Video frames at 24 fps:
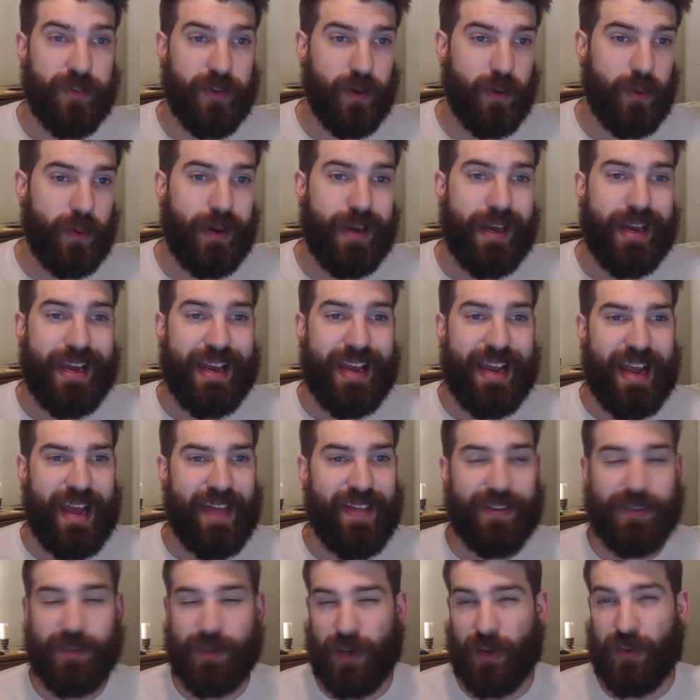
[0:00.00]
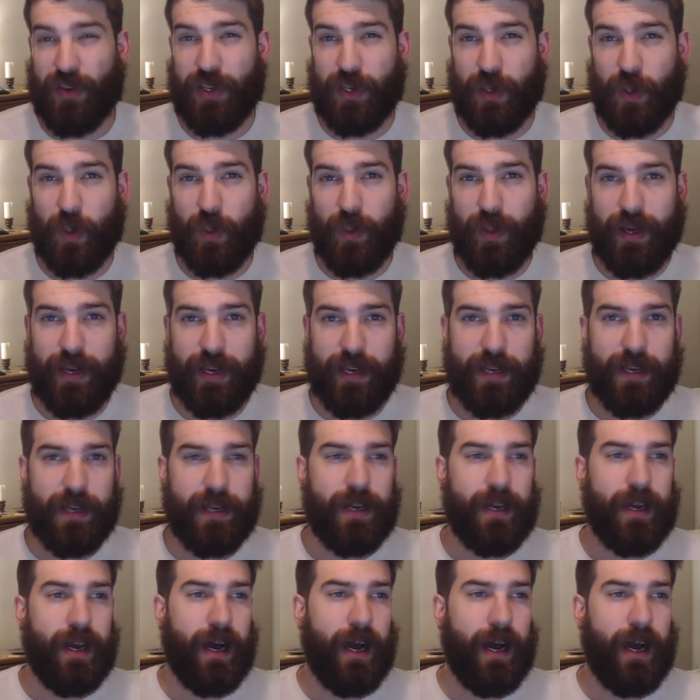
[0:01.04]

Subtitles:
Vue, and that's something I really don't like.